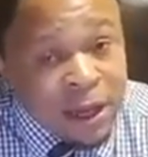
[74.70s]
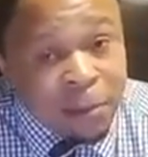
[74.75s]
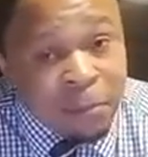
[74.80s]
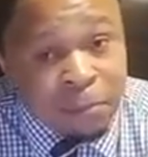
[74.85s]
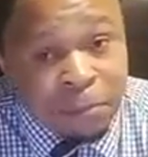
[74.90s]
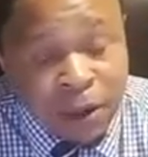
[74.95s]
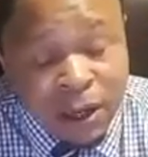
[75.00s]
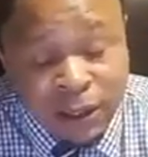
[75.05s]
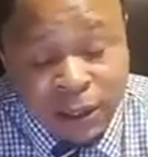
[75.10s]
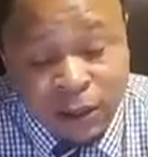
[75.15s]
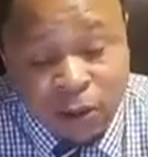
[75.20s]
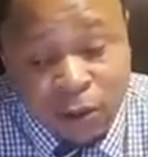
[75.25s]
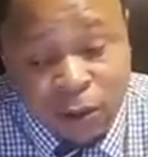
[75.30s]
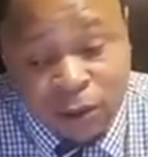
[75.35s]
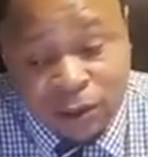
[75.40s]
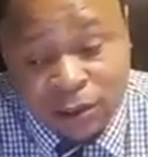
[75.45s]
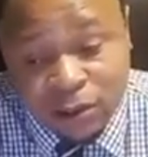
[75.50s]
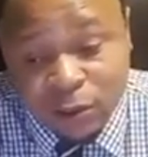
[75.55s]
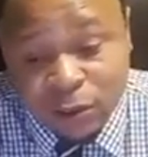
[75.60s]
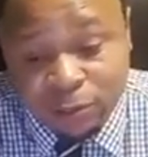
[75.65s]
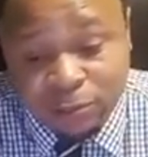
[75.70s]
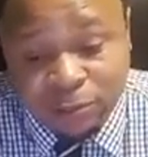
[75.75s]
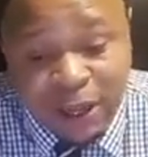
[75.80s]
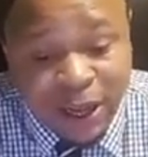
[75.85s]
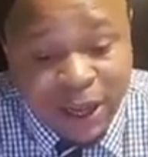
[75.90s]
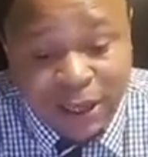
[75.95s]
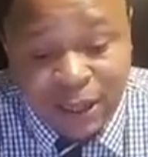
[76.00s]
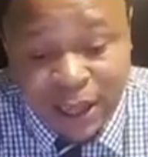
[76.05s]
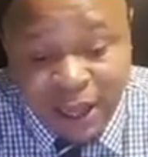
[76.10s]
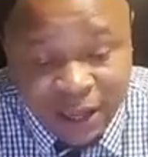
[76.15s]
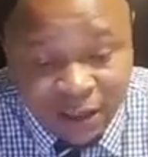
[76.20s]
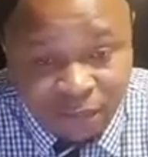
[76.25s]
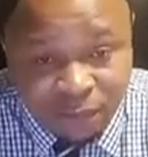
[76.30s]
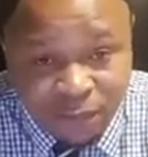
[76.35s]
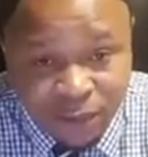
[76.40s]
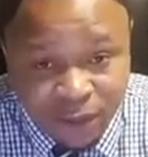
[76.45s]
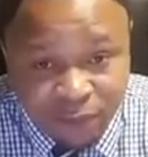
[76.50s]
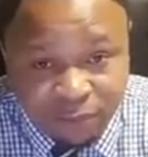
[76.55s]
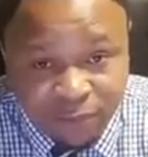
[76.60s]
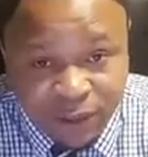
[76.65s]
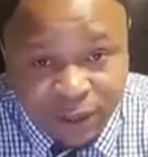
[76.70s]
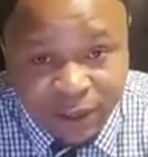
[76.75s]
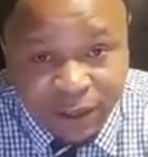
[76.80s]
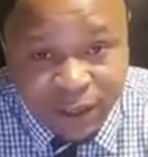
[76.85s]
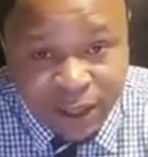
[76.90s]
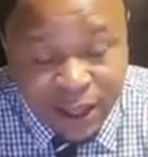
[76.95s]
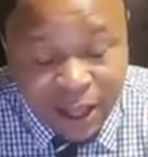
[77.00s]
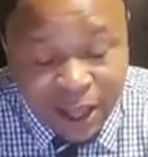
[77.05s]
But in order to obtain an 850,